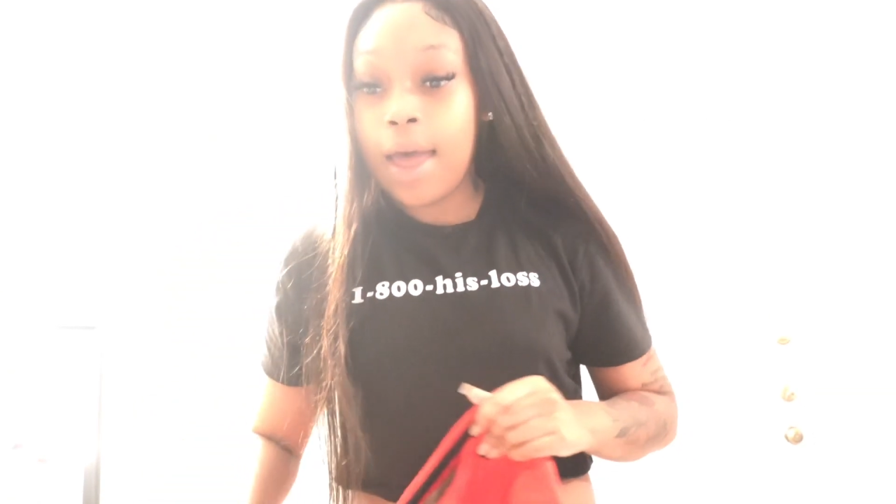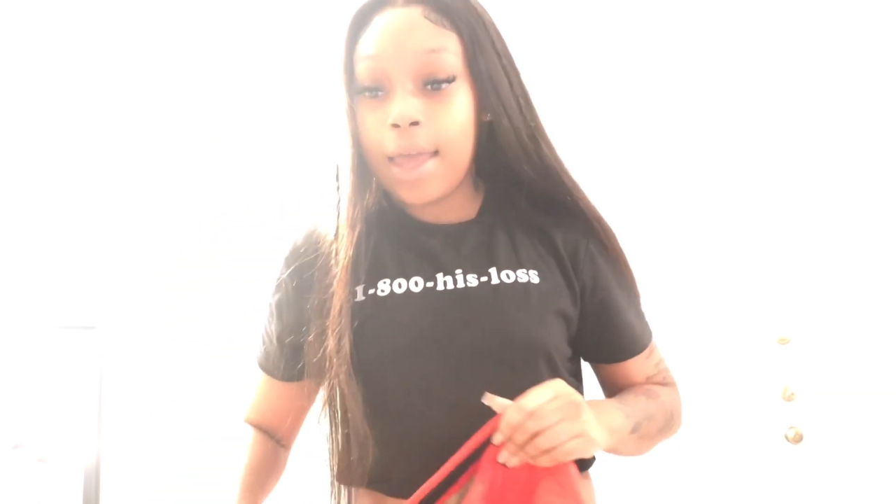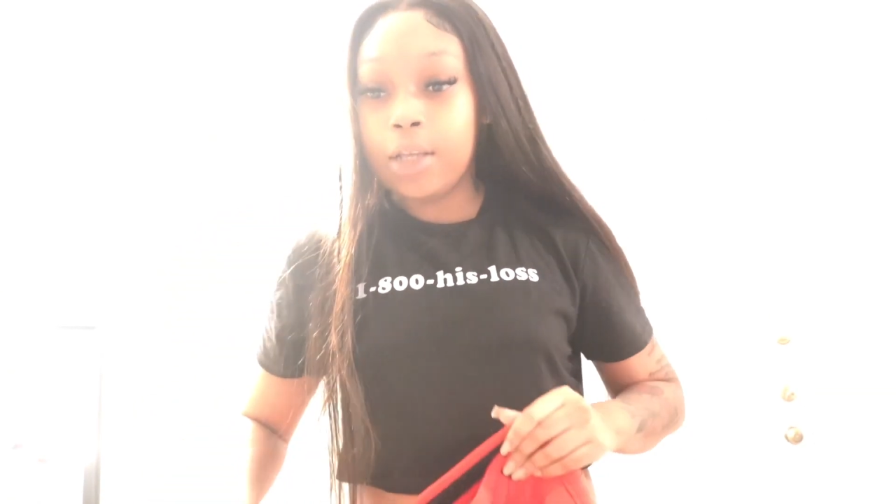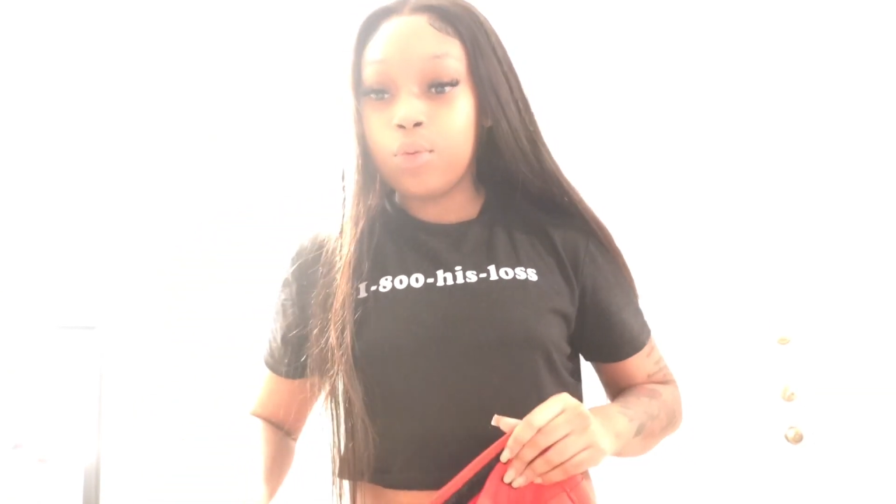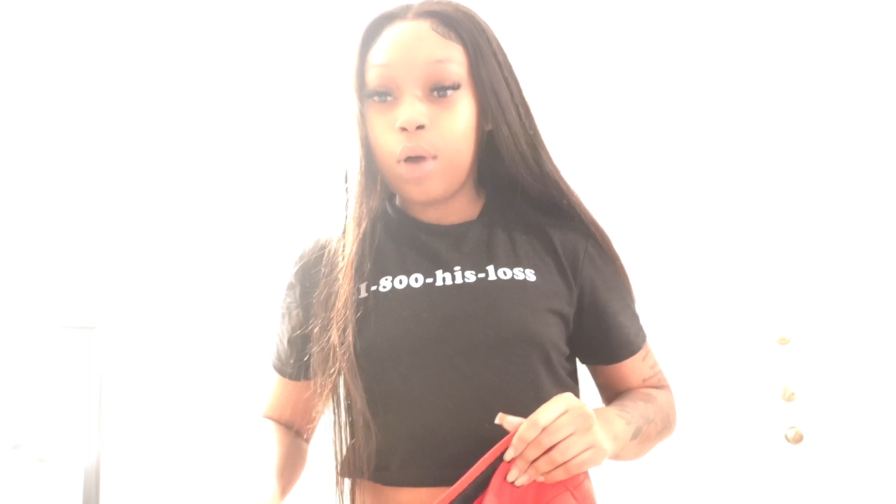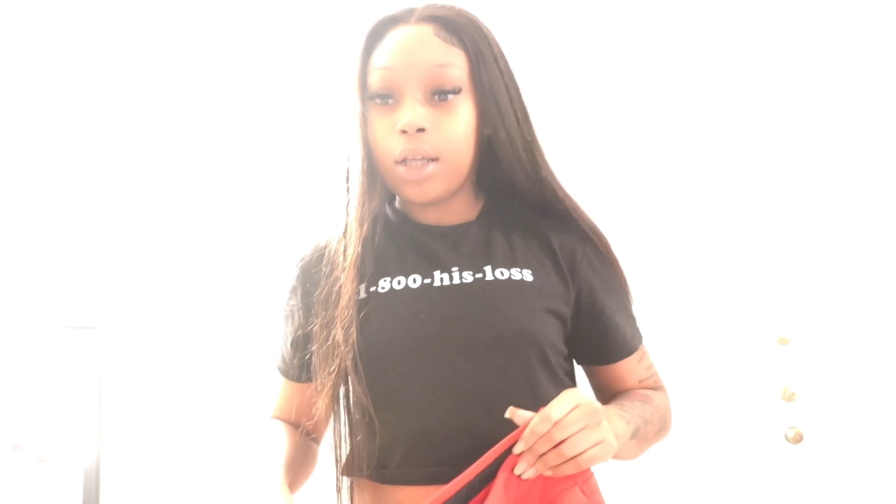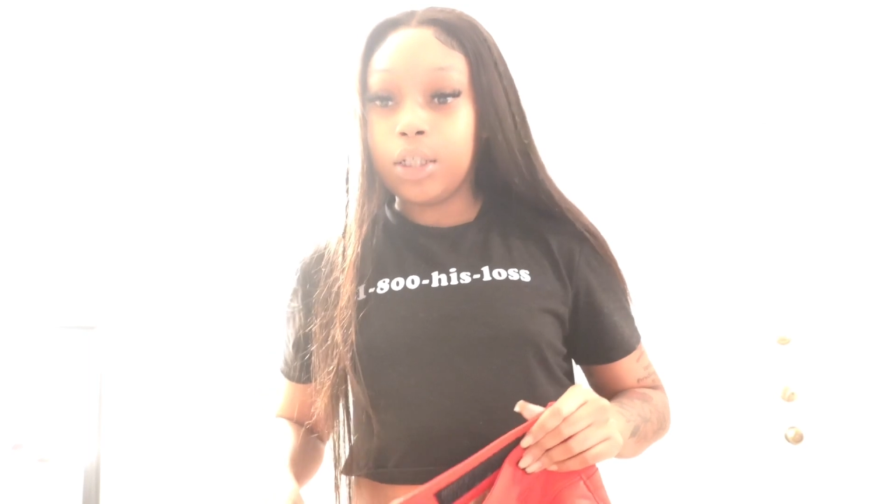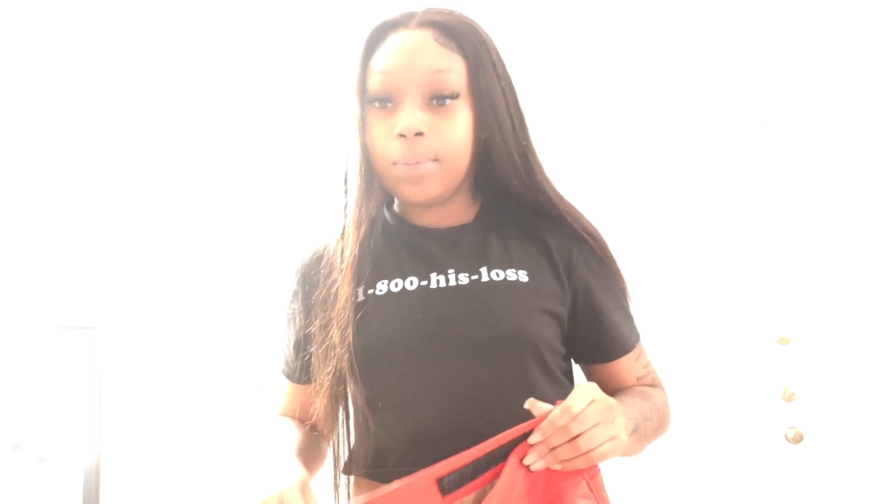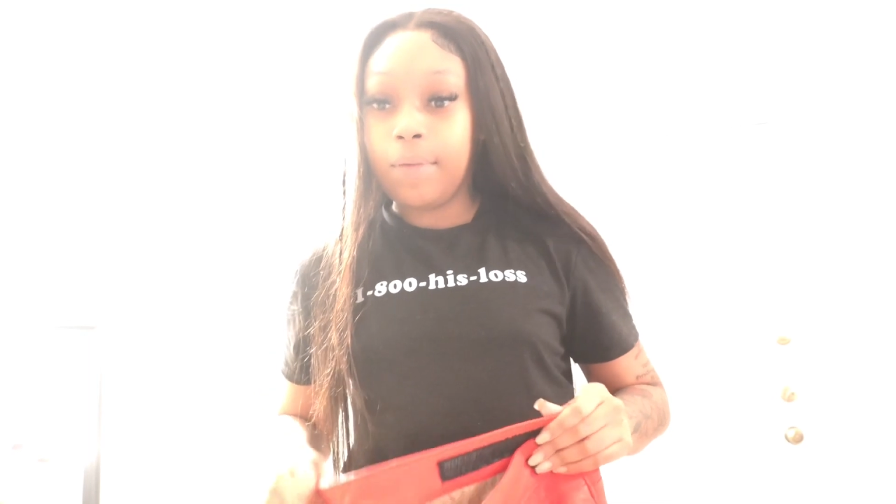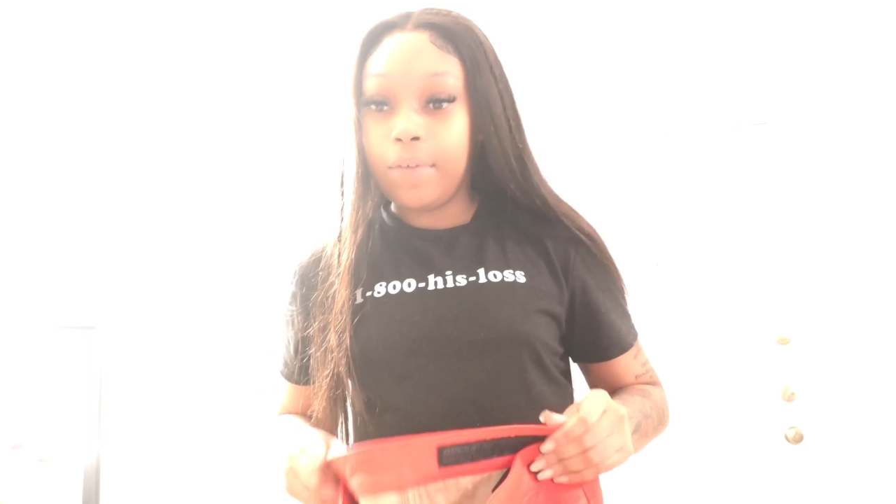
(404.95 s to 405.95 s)
and
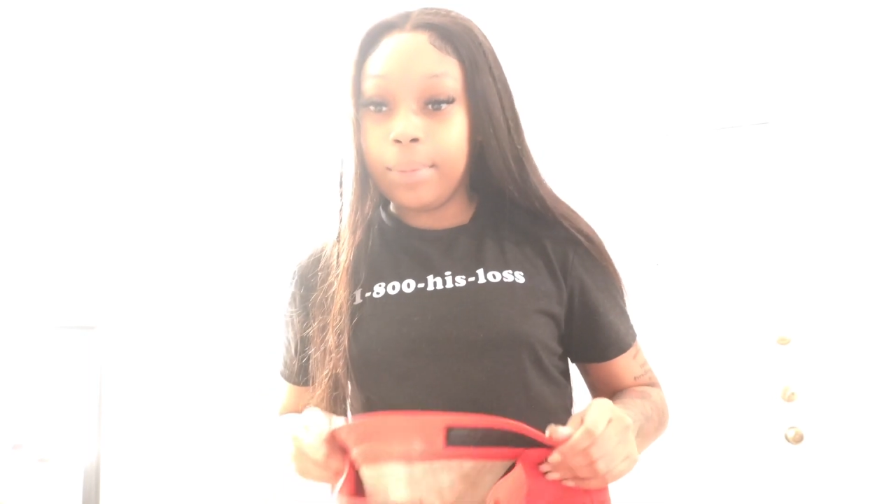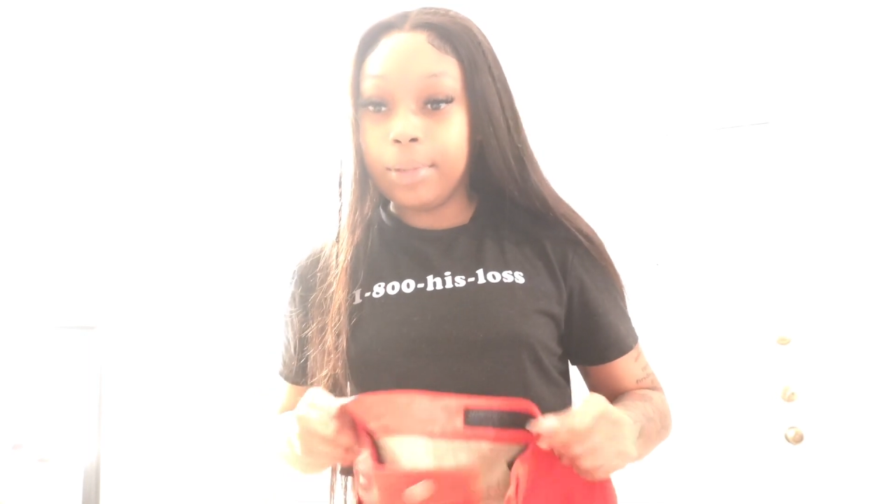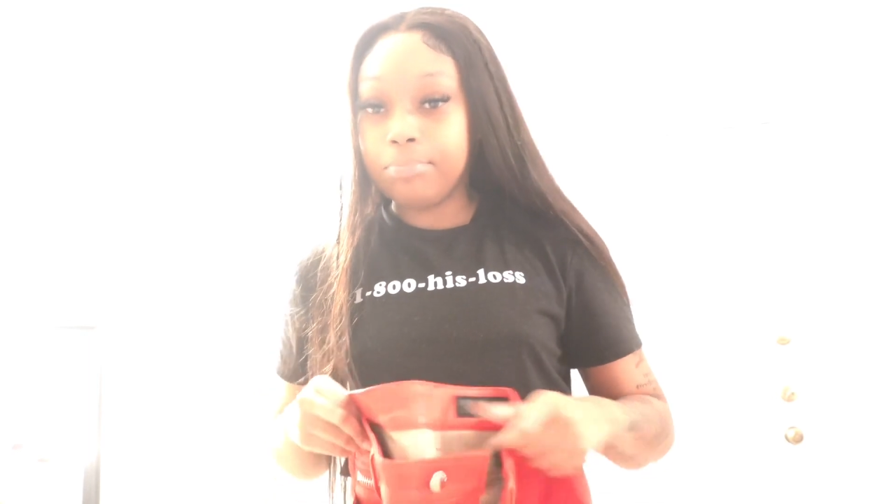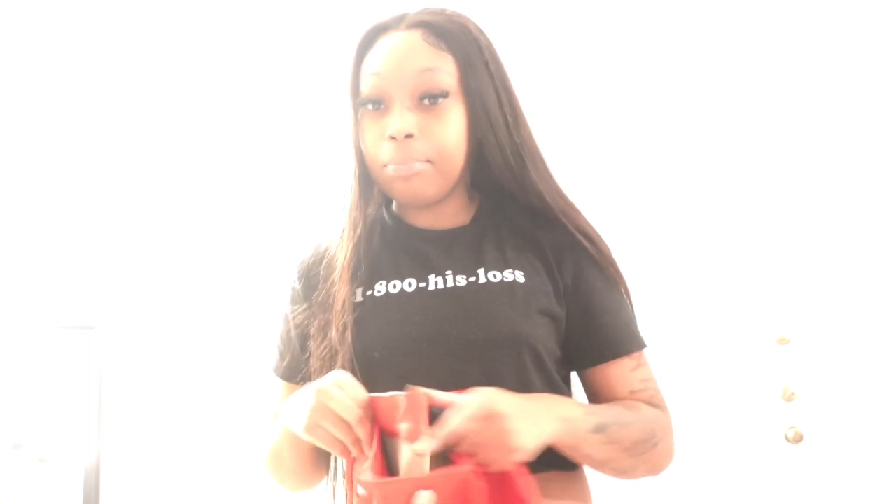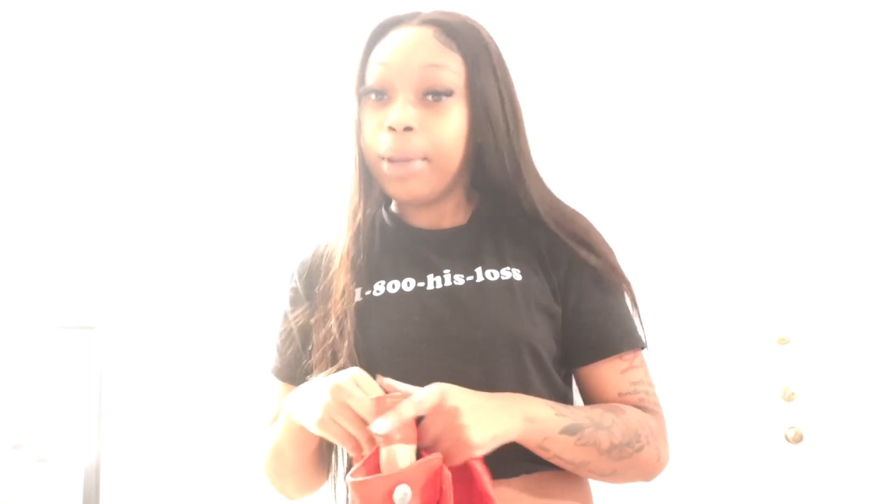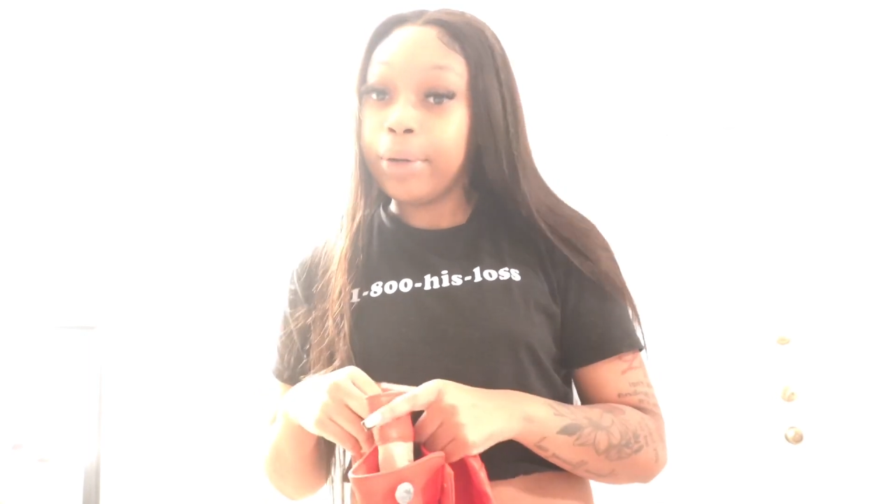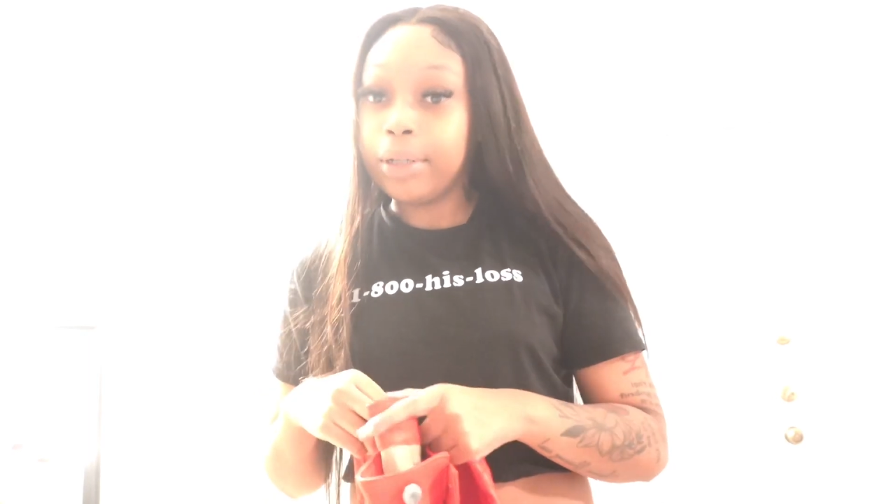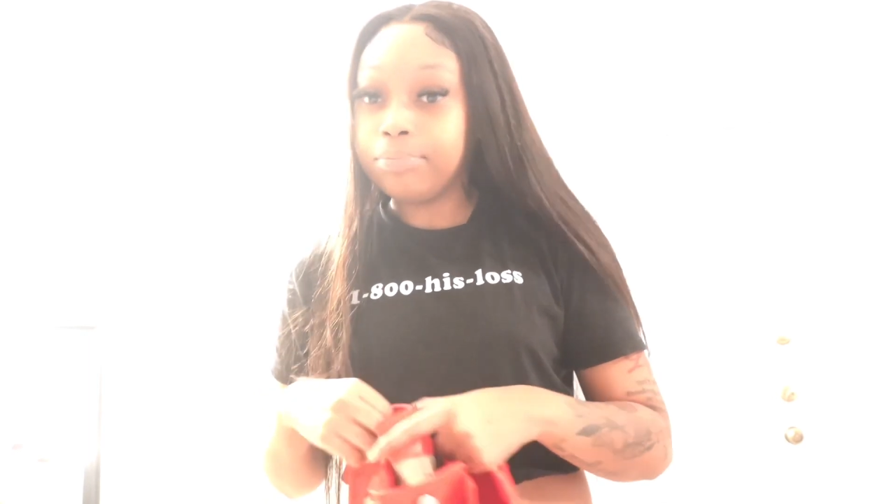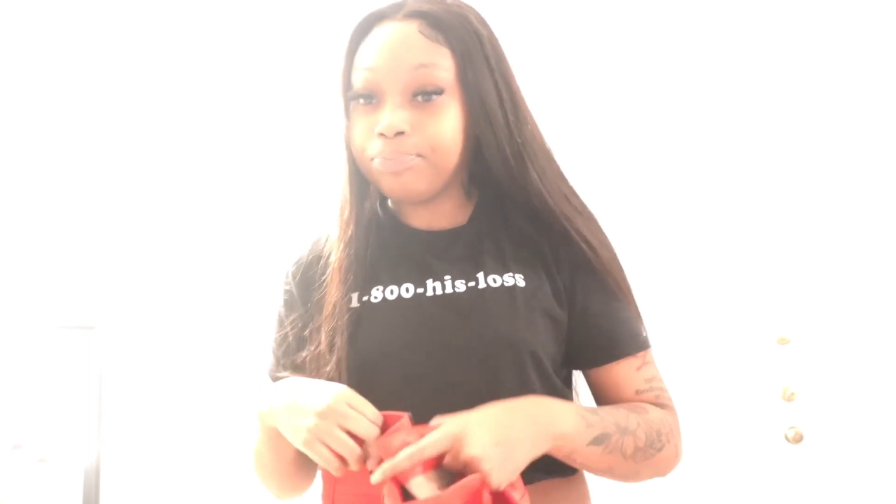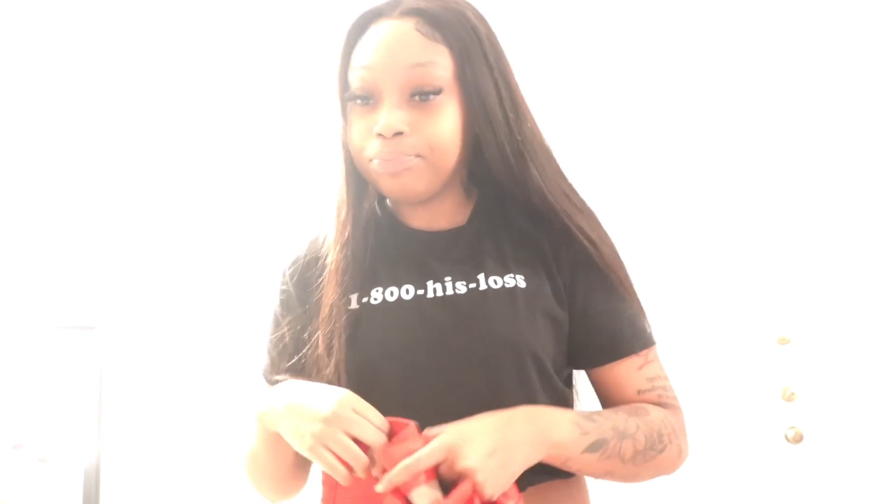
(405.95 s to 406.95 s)
watch me film it. Period.